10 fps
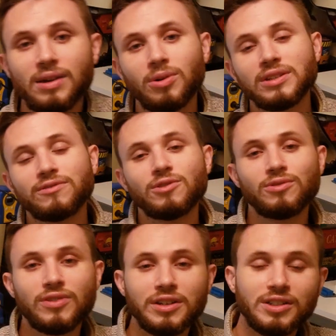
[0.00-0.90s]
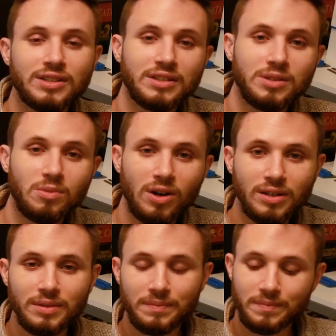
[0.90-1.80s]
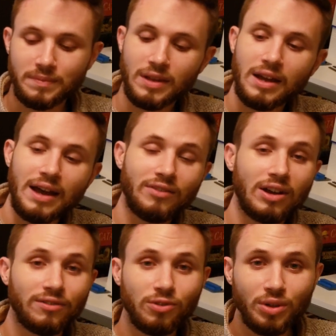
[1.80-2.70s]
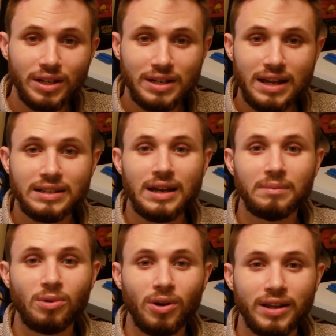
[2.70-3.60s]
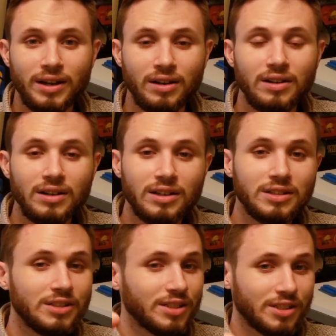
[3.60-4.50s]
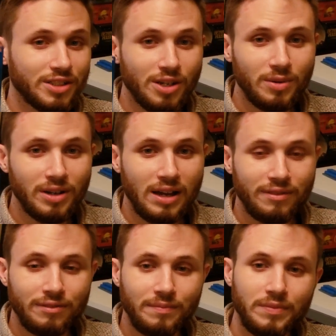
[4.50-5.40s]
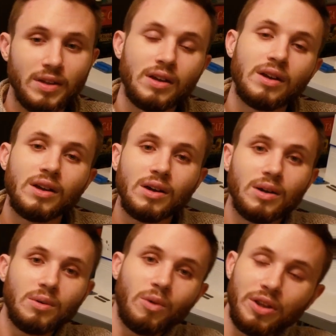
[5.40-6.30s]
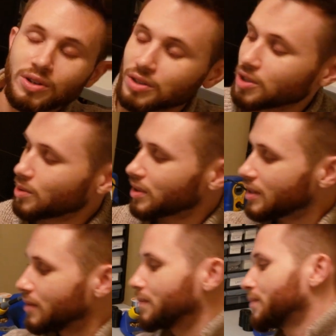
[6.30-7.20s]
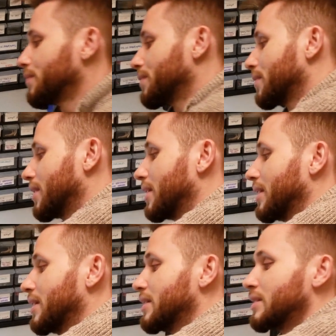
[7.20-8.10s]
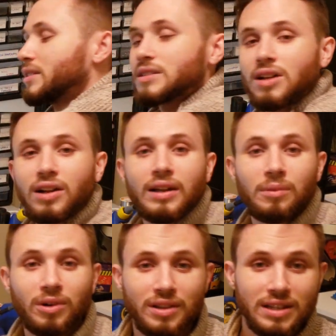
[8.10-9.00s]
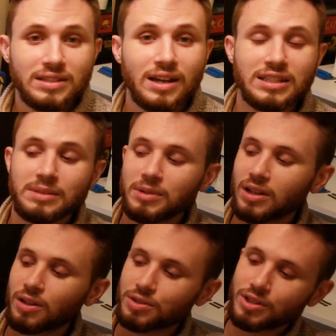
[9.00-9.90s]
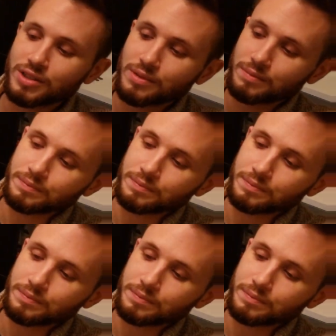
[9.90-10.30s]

or as few features as you want. We've got a fully decked out board here just to show it off. What you can do with it is install it in one of these custom enclosures